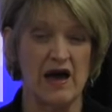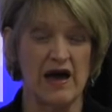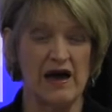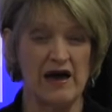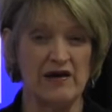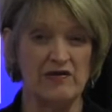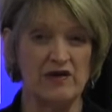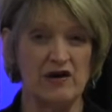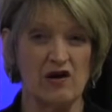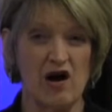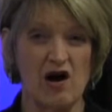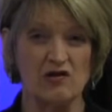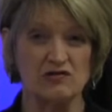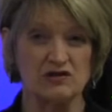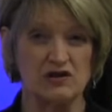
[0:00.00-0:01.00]
and they're
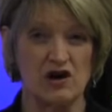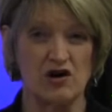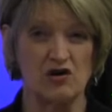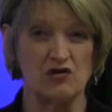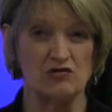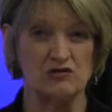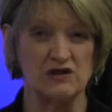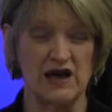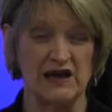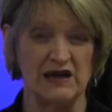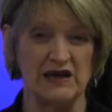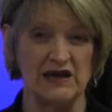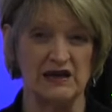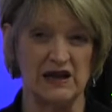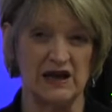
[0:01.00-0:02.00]
also
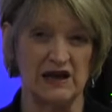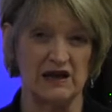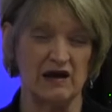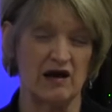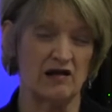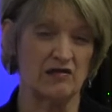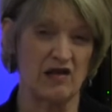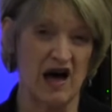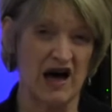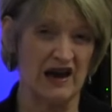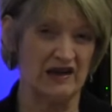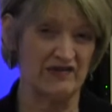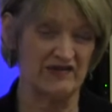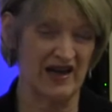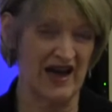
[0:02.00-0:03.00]
taking in a
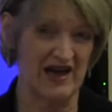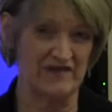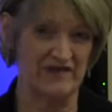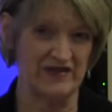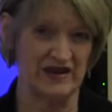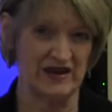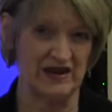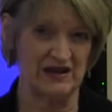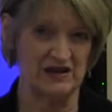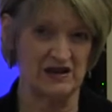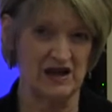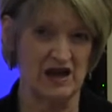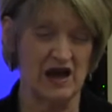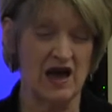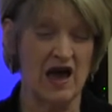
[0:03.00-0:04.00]
lot of
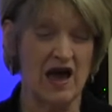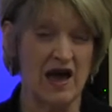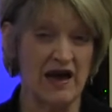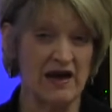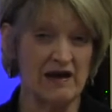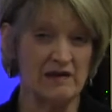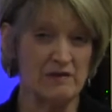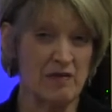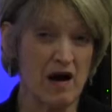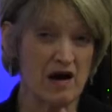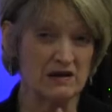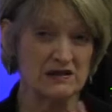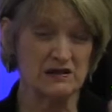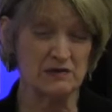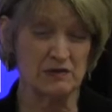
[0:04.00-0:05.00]
caffeine, and
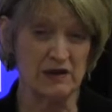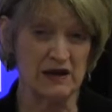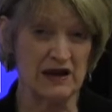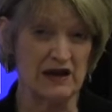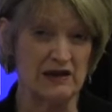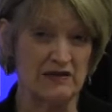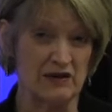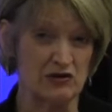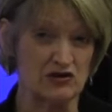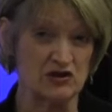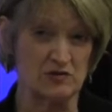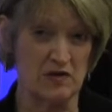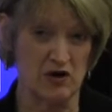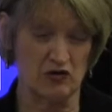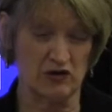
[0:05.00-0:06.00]
possibly they're
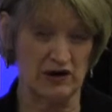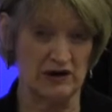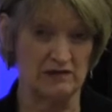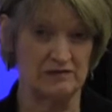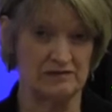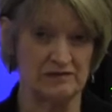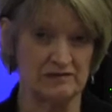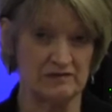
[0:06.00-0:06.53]
smoking,